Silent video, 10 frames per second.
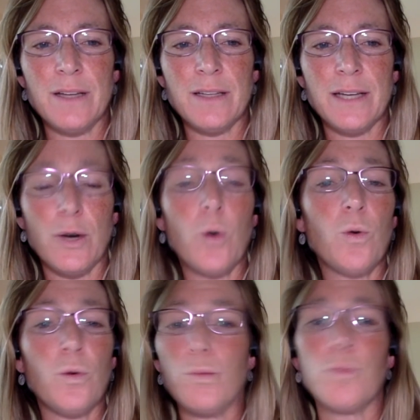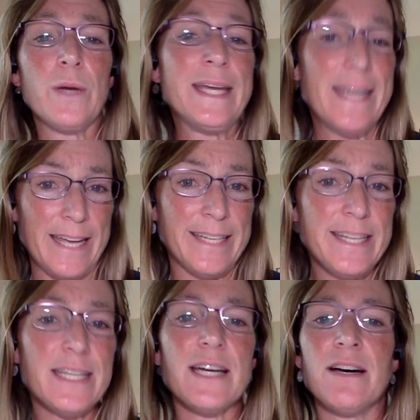like a whole
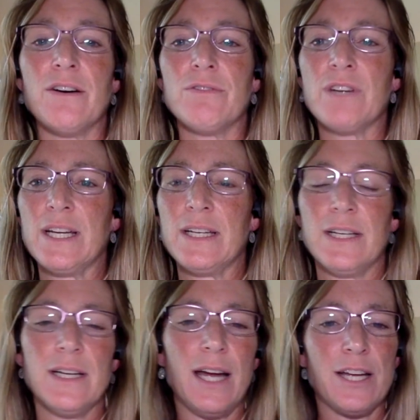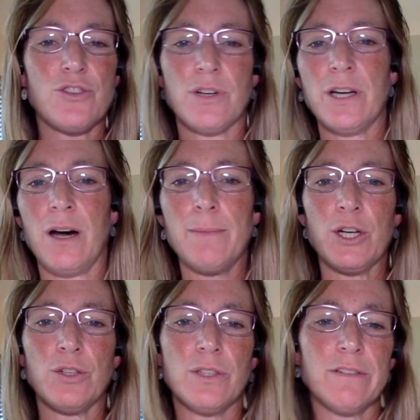weekend of
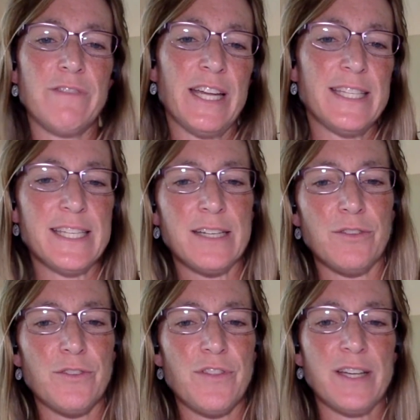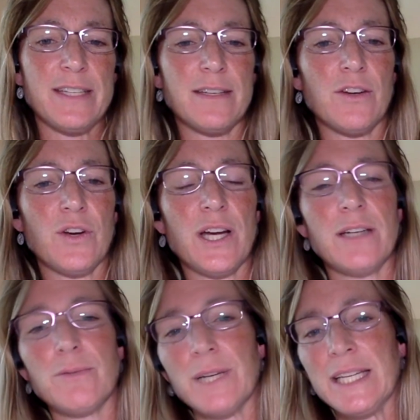astronomical events and other things that are
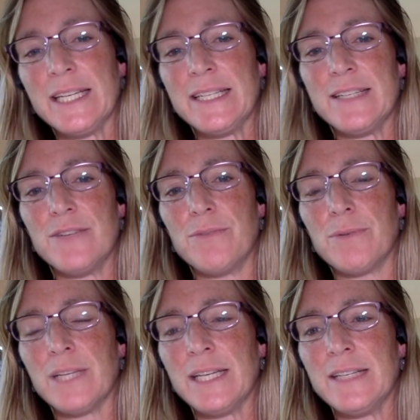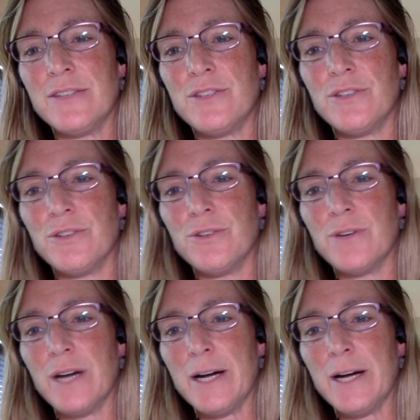kind of related to